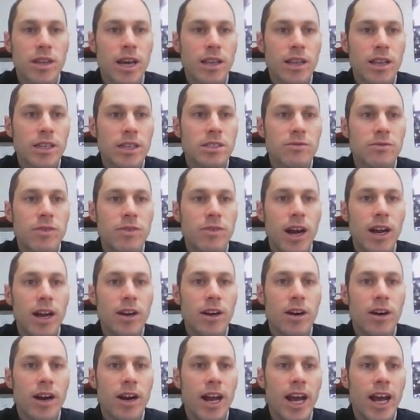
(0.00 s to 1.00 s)
that. Let's
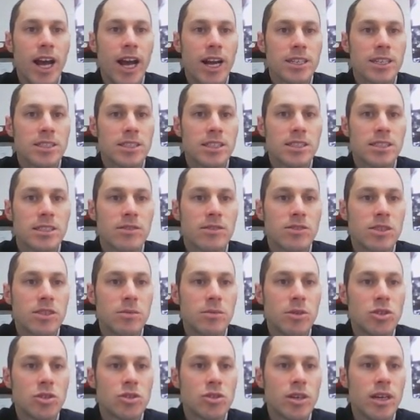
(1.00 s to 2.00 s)
find our axis of
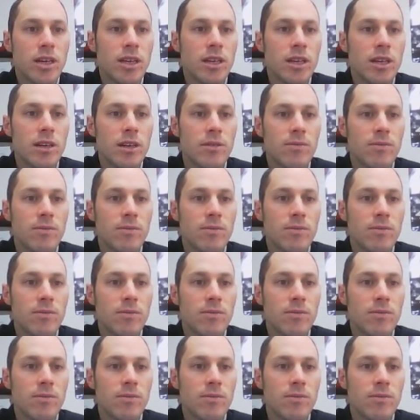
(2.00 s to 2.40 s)
symmetry.